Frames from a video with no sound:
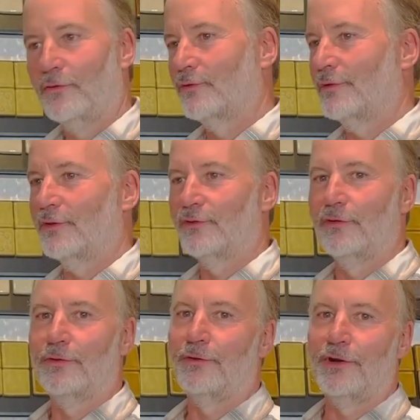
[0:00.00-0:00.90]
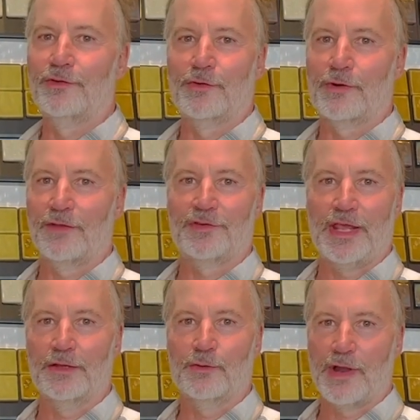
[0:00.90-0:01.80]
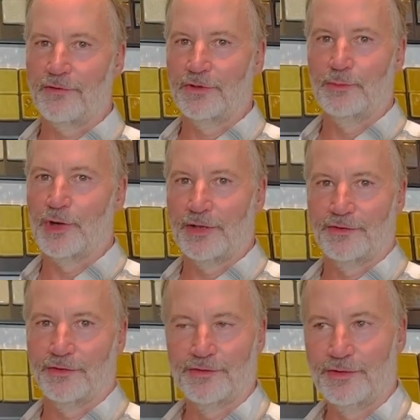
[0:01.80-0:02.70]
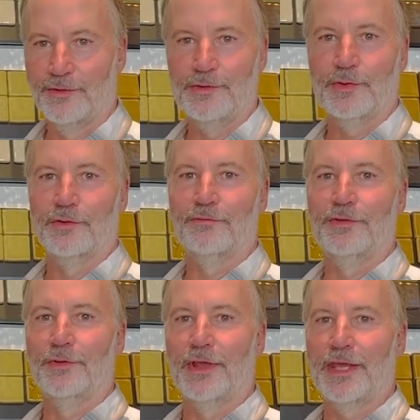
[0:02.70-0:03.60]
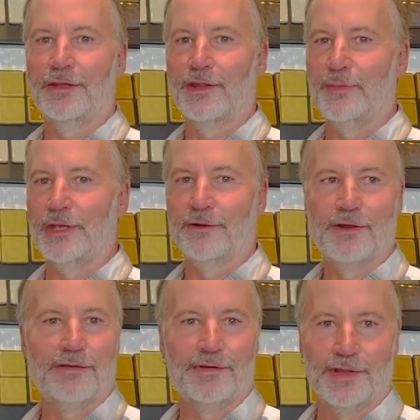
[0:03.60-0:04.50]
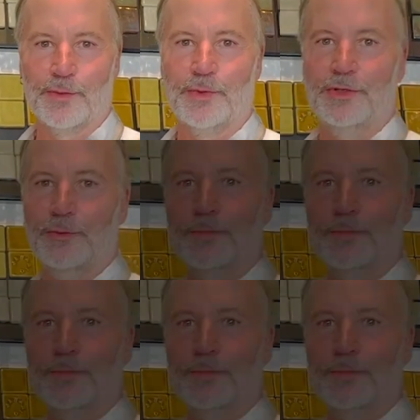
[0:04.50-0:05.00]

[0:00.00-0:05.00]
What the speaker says: traditional arts and crafts handcrafted process. And you can feel the hand of the maker in everything we do.